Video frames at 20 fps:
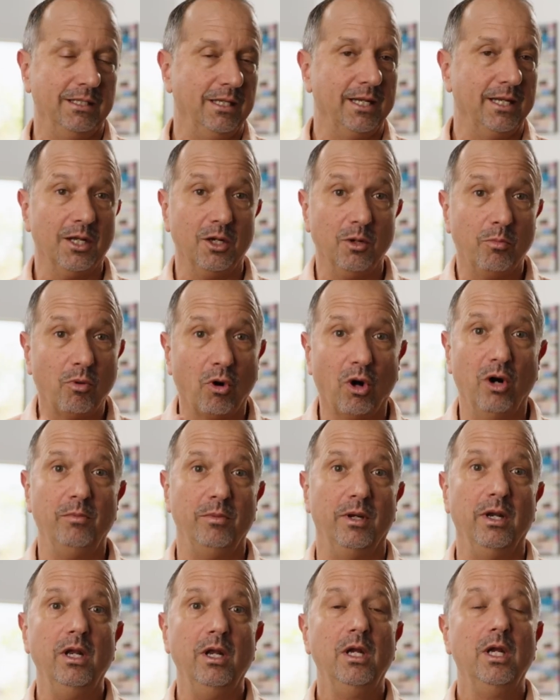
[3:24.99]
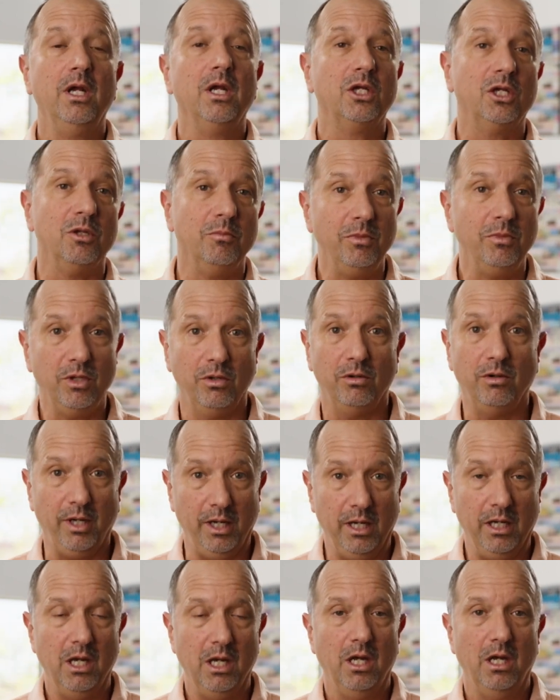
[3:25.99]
like an apartment community